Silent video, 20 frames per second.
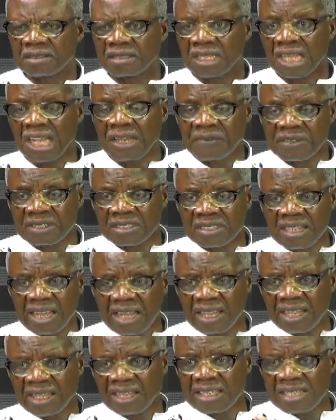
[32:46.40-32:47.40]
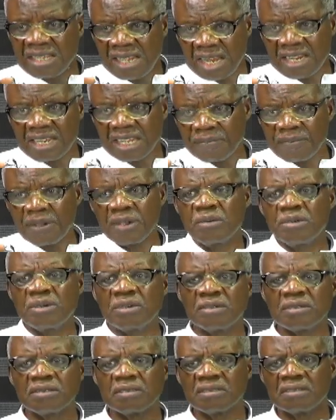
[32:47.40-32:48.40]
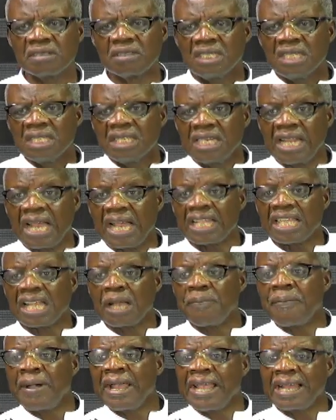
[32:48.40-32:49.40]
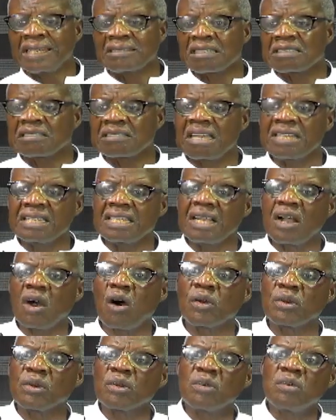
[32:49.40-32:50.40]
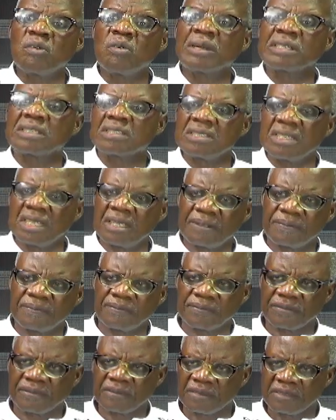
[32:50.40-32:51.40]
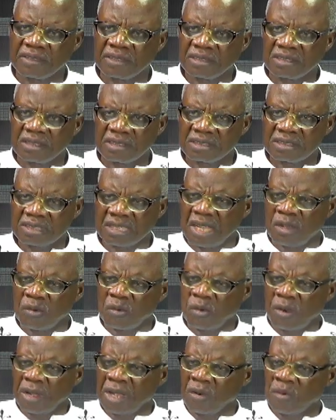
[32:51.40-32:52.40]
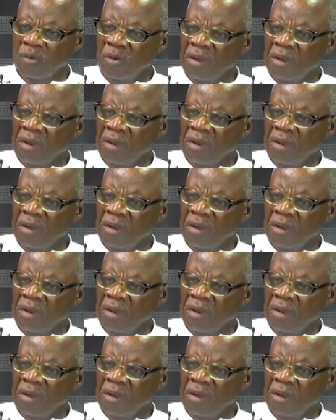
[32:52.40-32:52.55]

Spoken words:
every say yen ye be hunu na ye be ye te say dia ono wo tie. Say we are who